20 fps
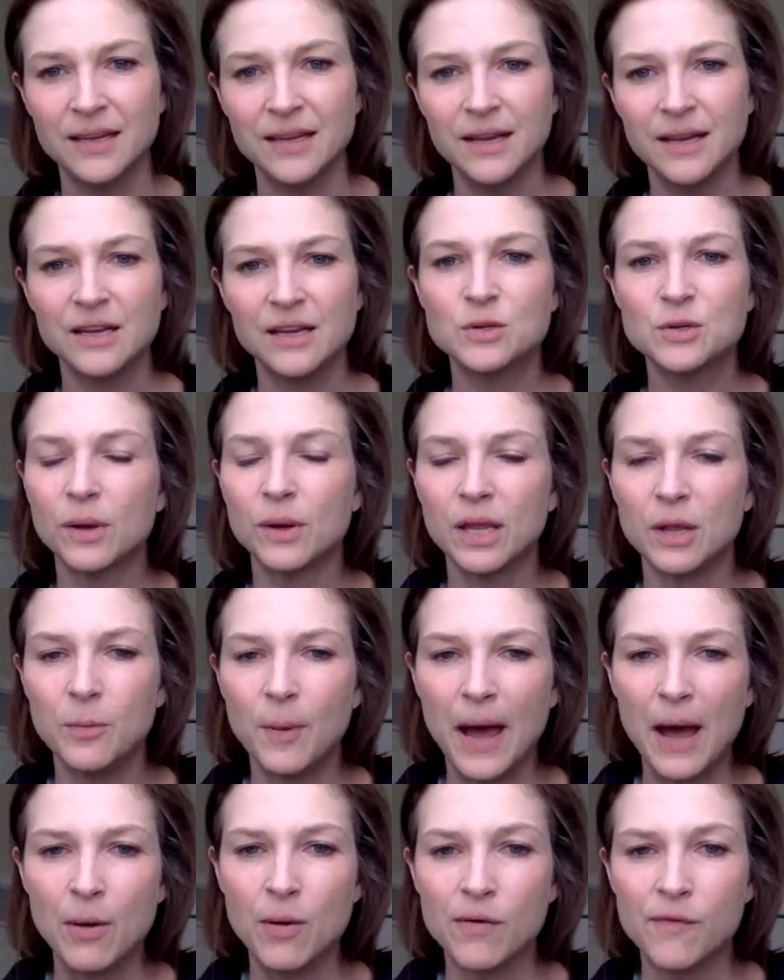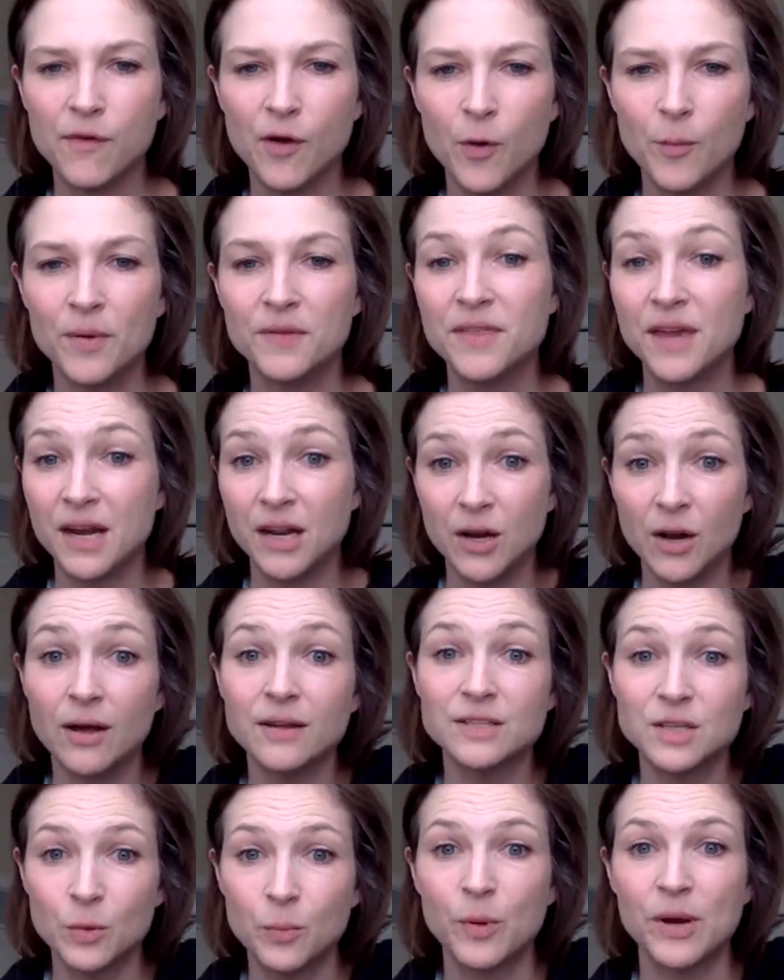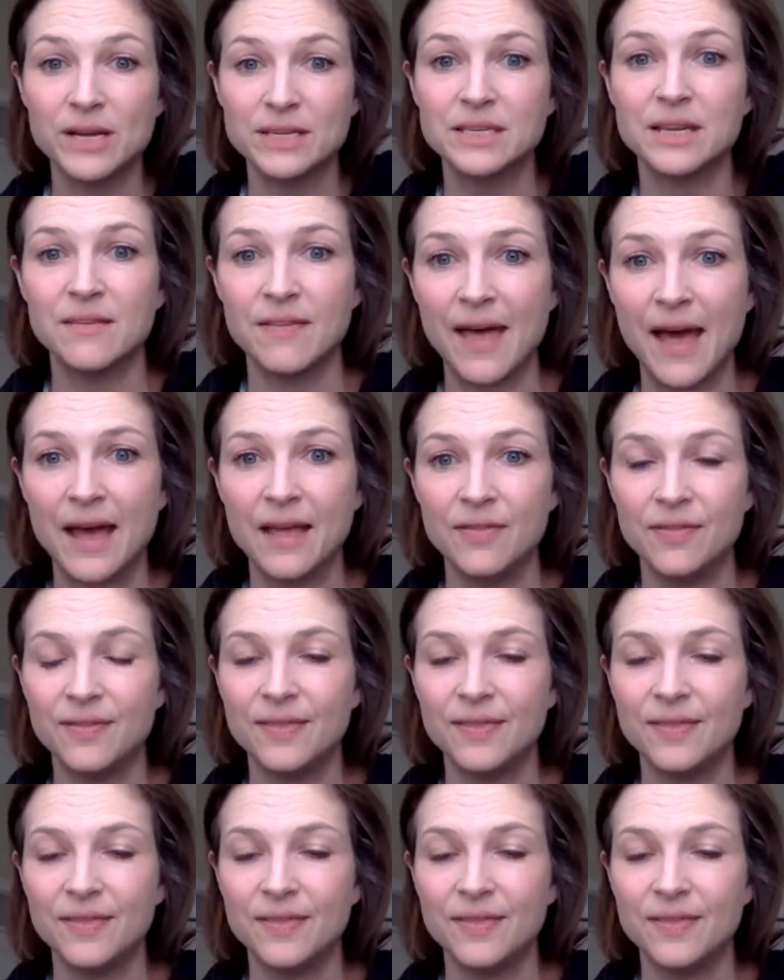is really powerful. But then it also brings in that